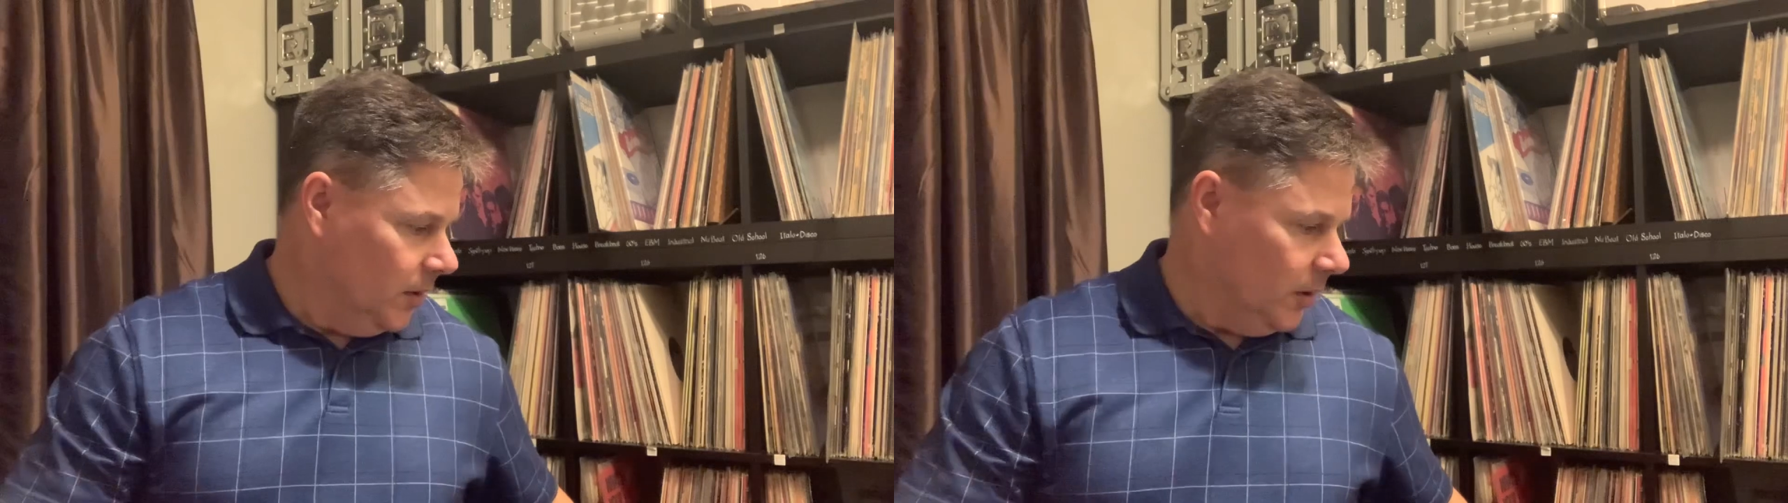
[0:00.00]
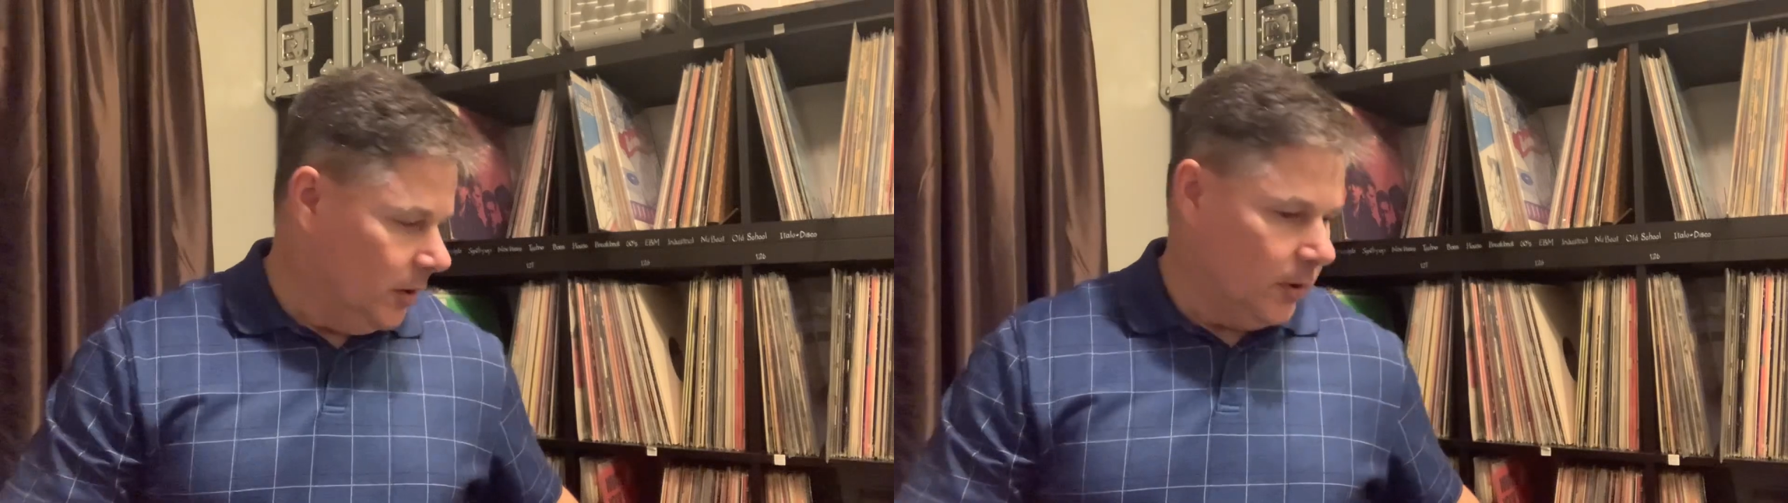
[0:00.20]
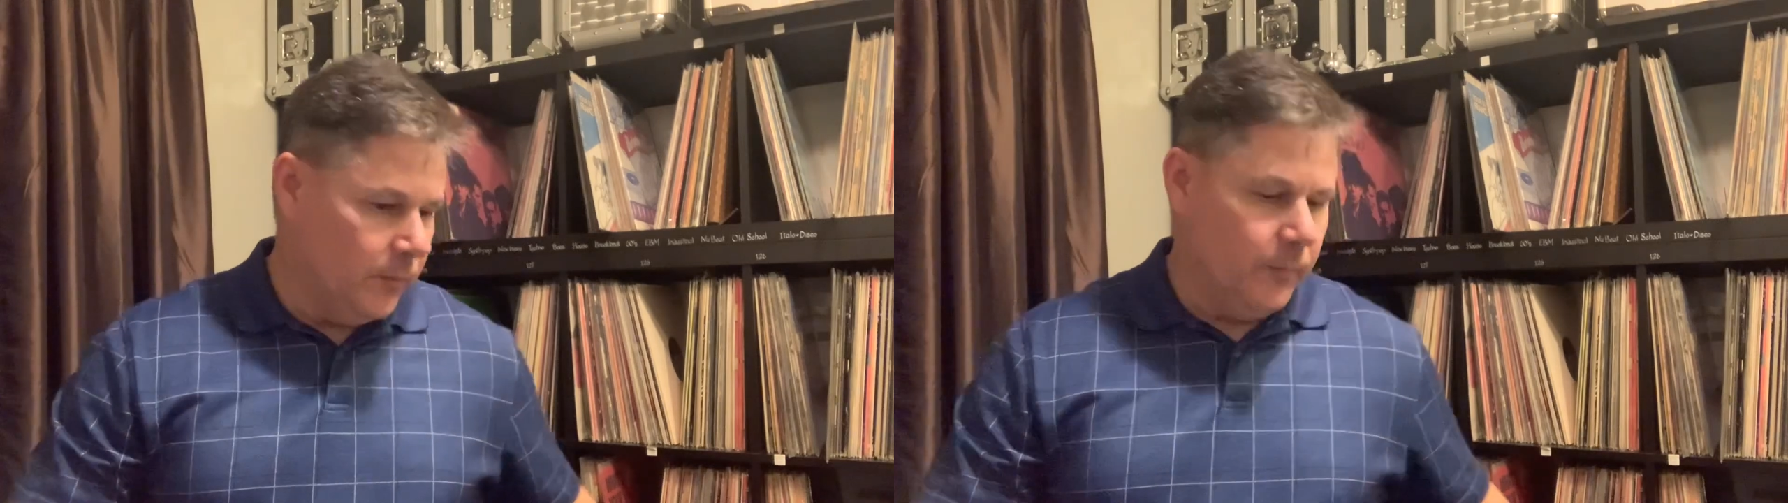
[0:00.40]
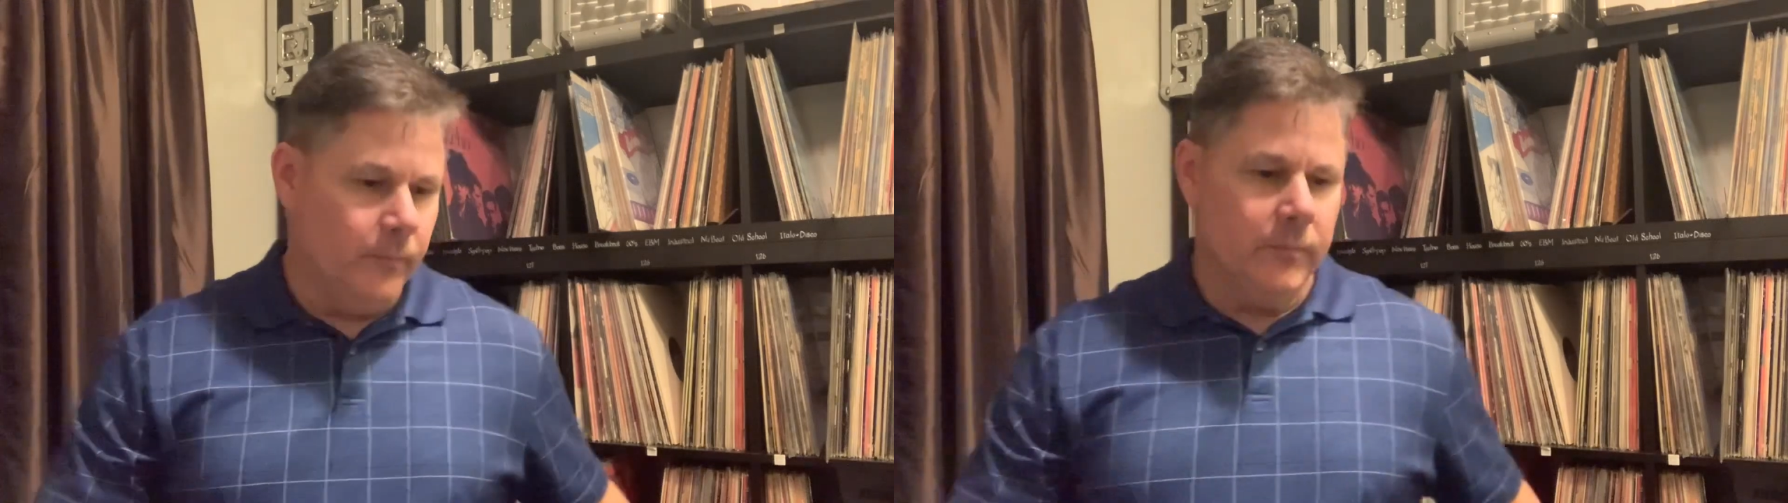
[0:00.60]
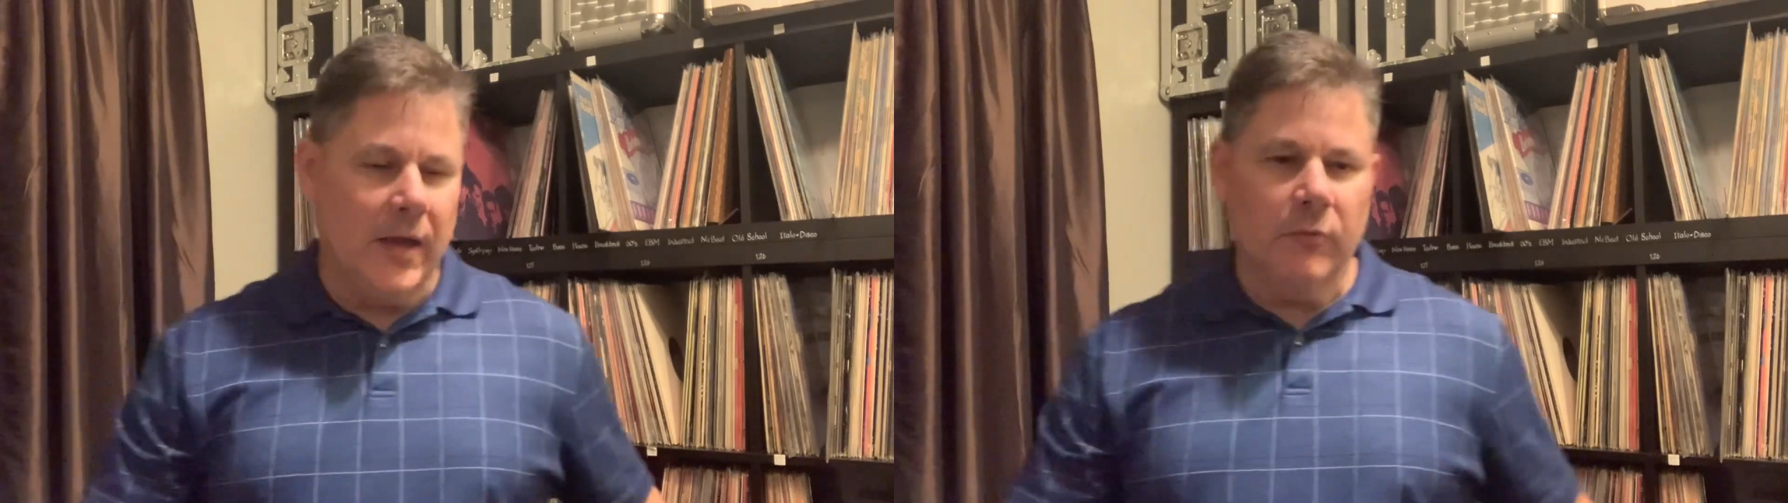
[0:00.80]

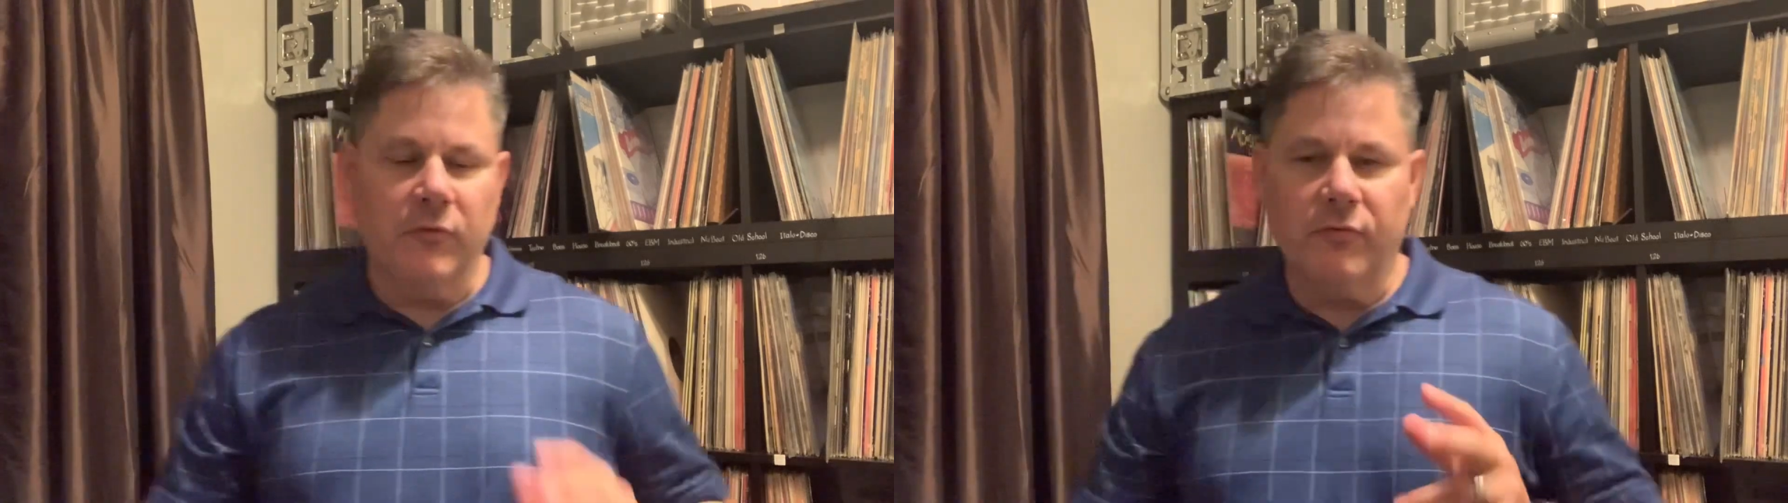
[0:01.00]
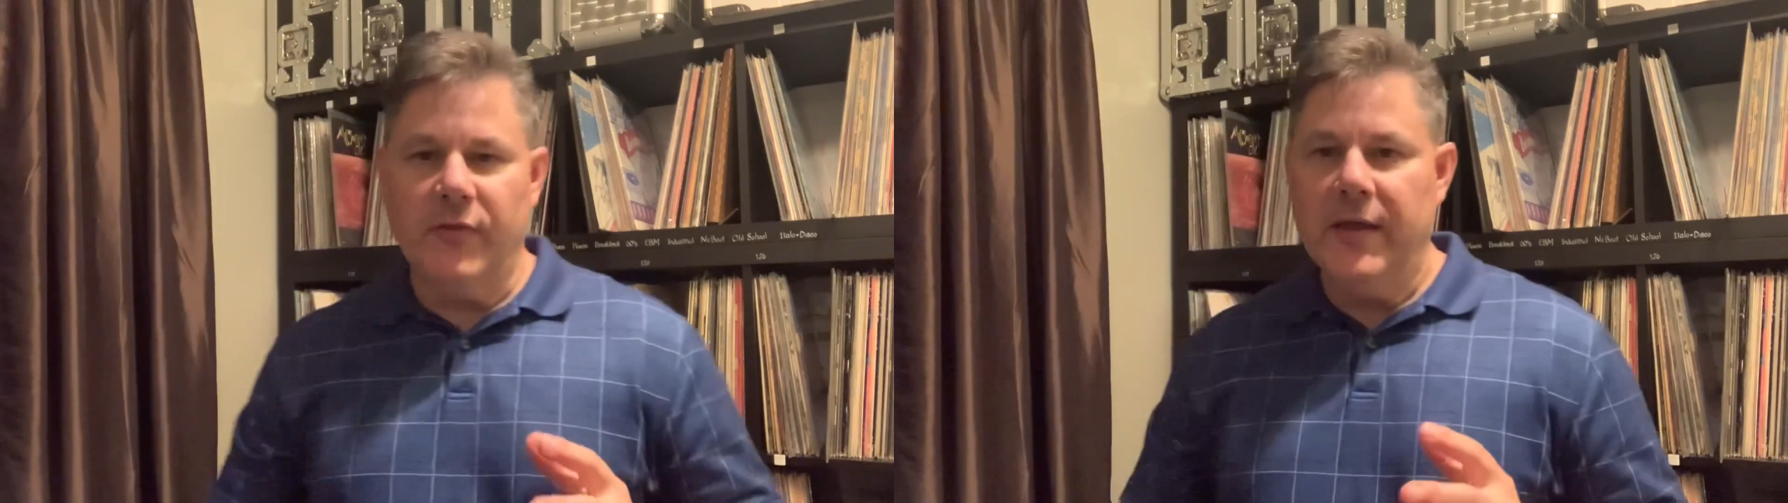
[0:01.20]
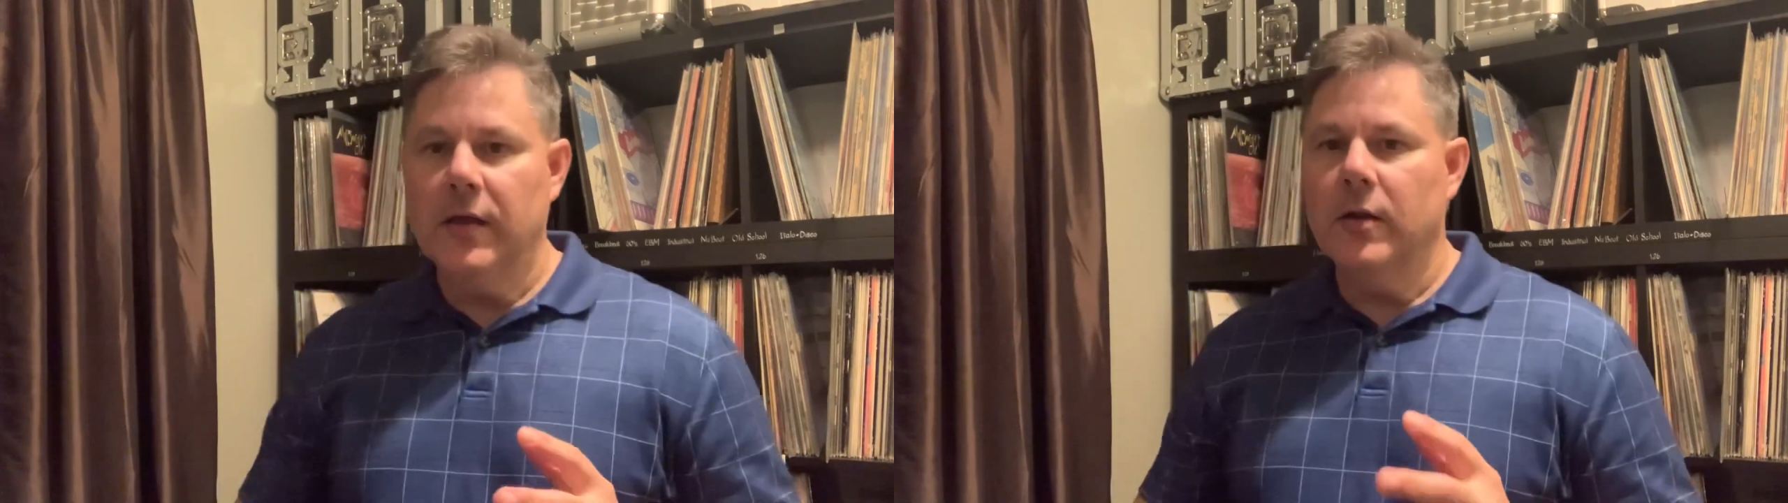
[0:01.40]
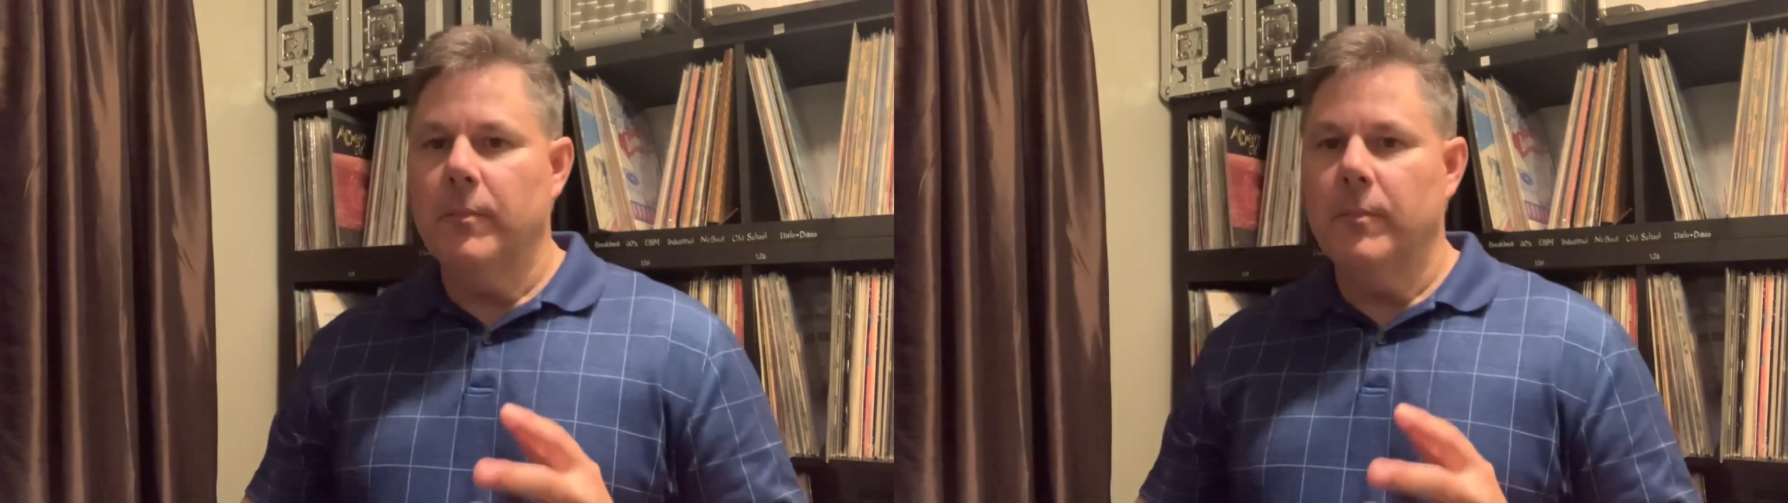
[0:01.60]
I was thinking